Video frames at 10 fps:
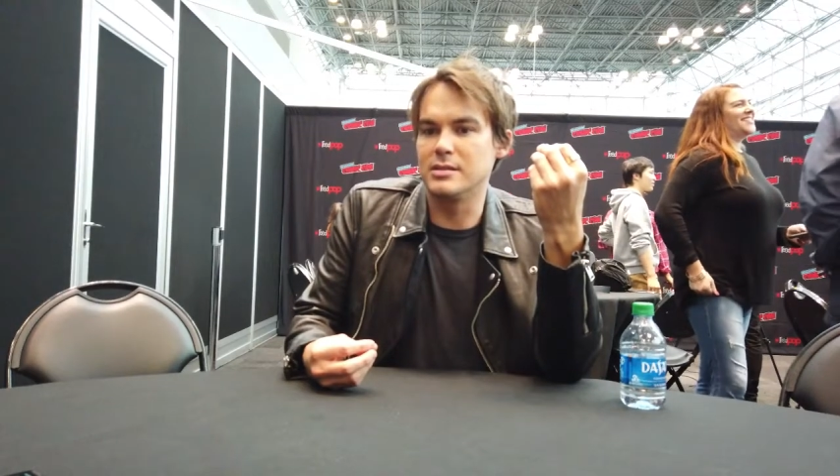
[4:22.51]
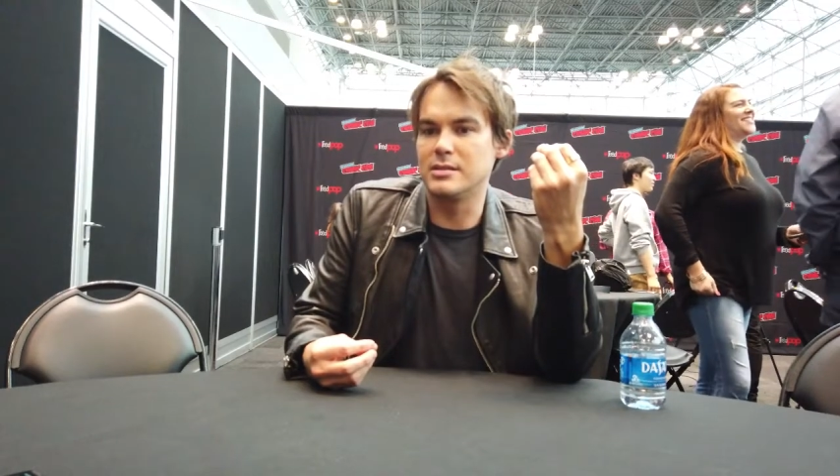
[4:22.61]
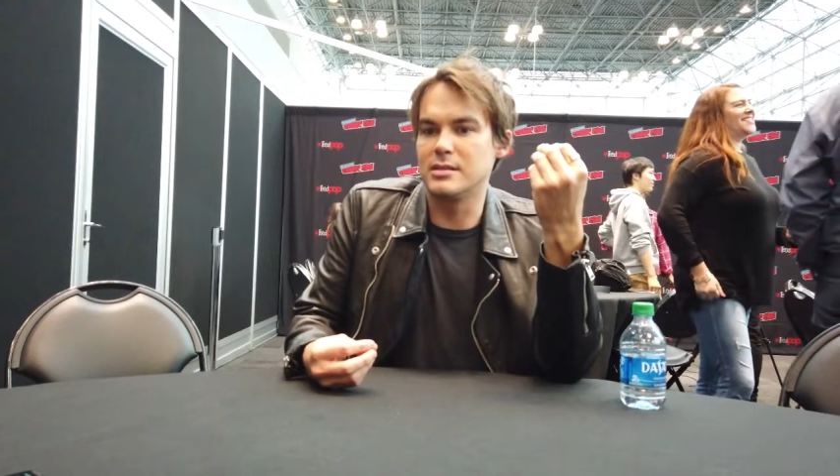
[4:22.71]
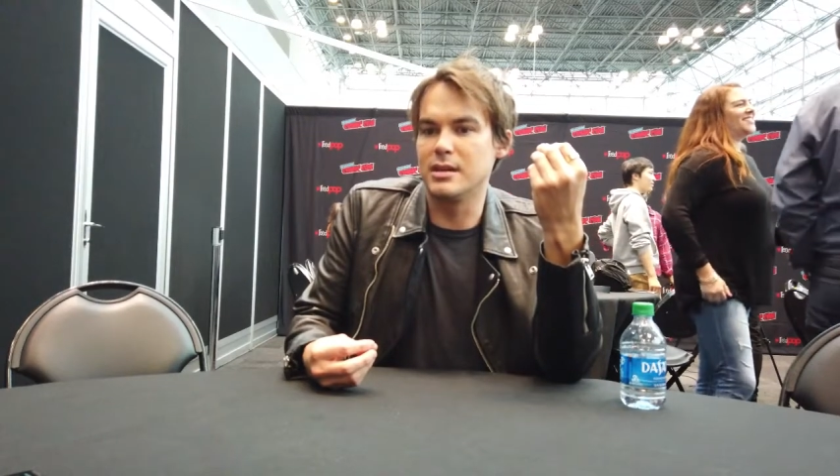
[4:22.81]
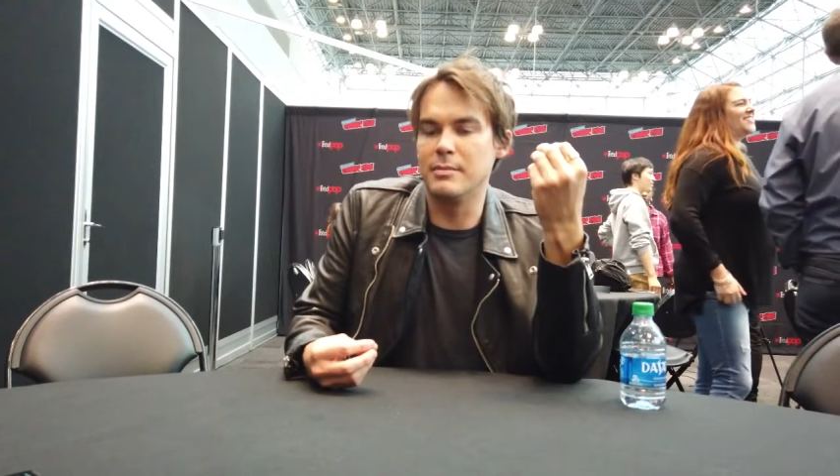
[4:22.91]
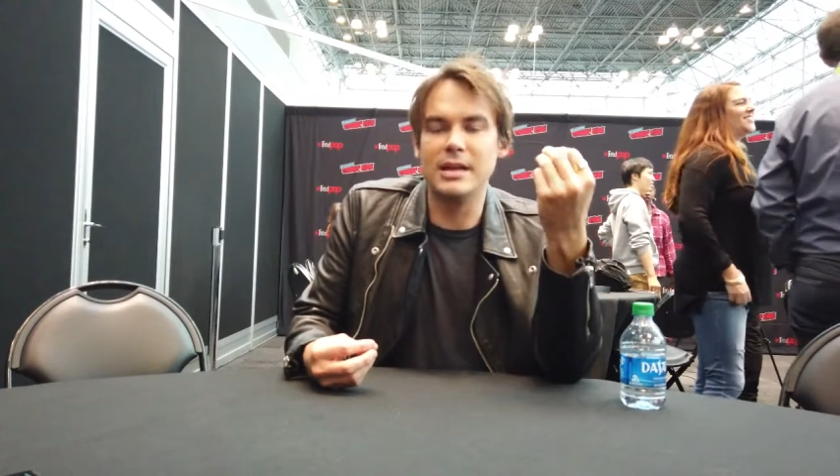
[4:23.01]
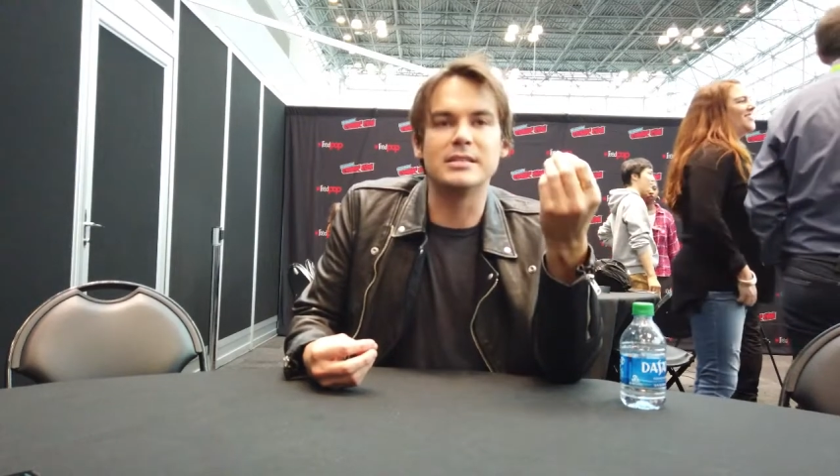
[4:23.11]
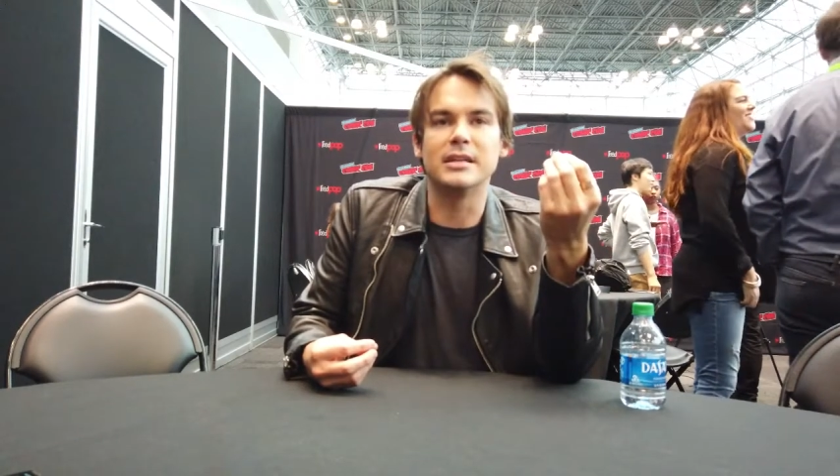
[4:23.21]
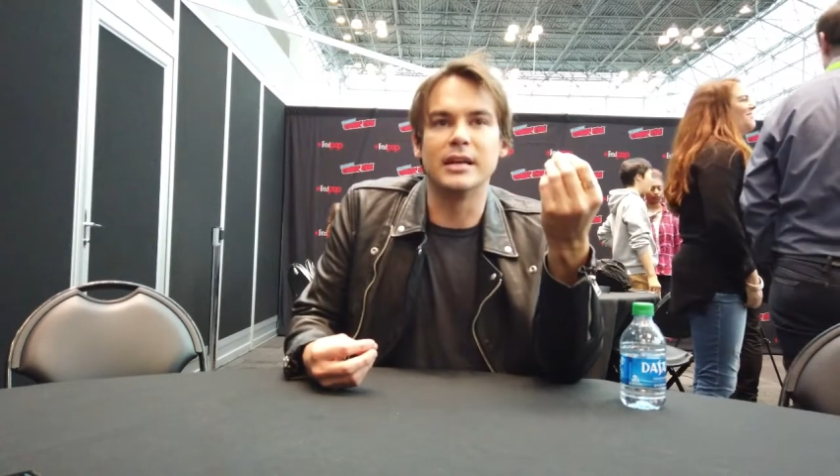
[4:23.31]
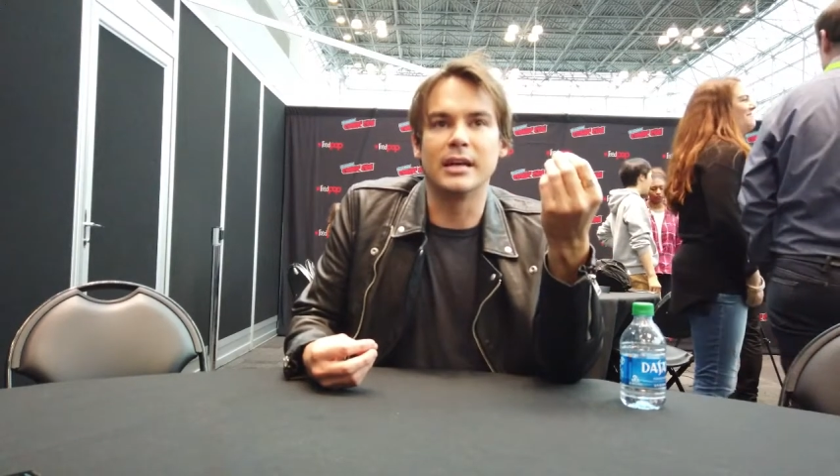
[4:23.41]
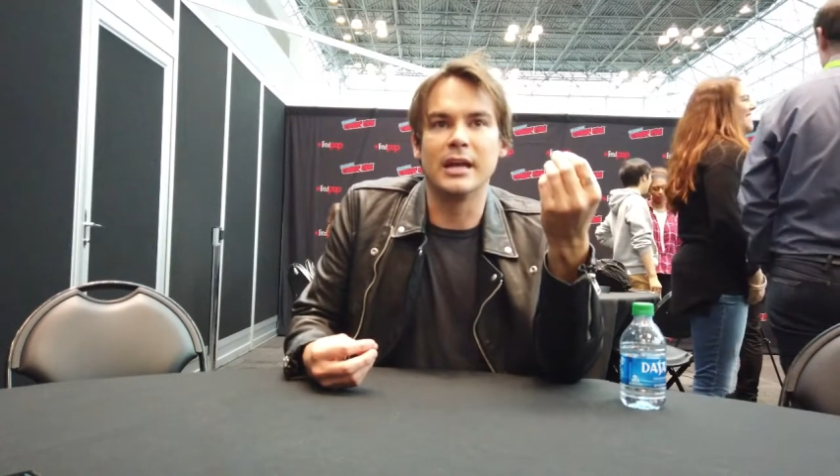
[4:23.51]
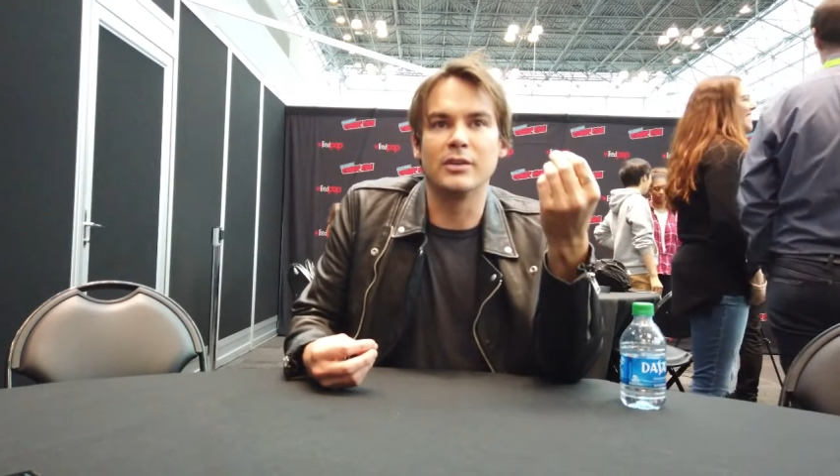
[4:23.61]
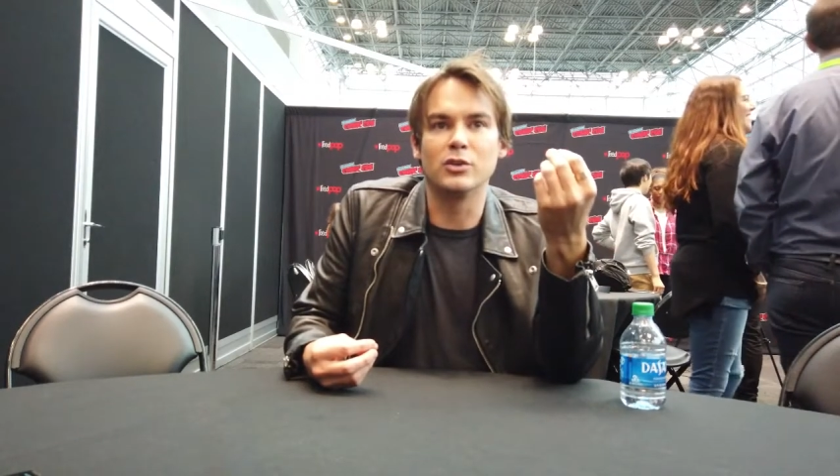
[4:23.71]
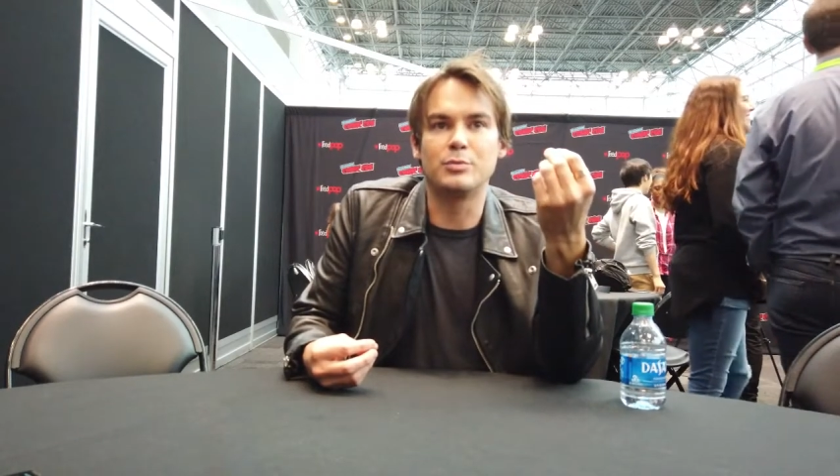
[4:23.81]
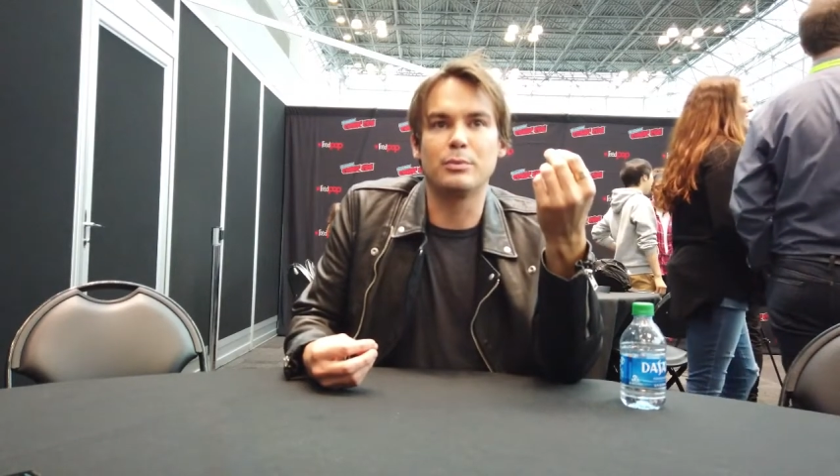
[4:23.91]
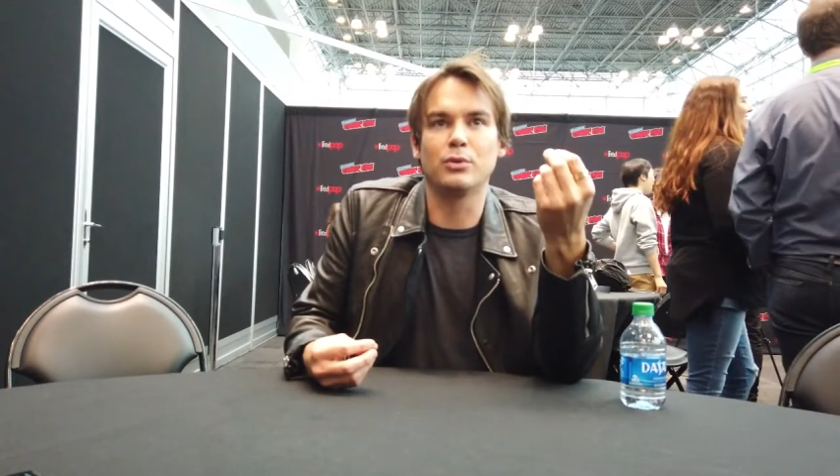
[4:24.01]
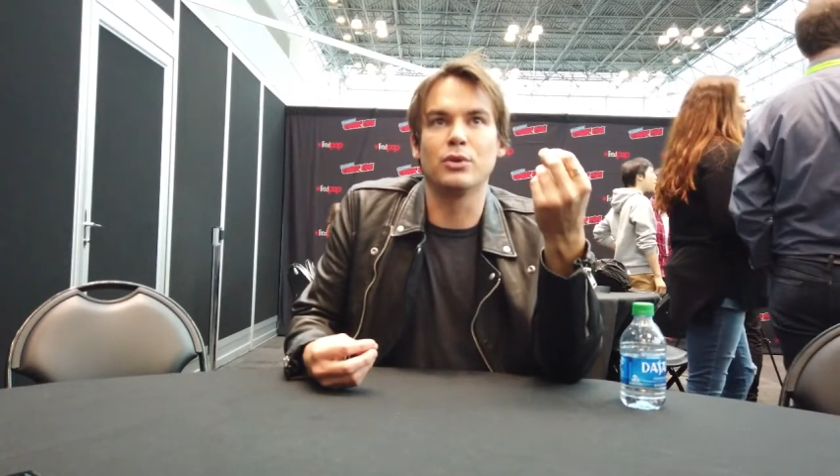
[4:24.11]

is amazing, and like people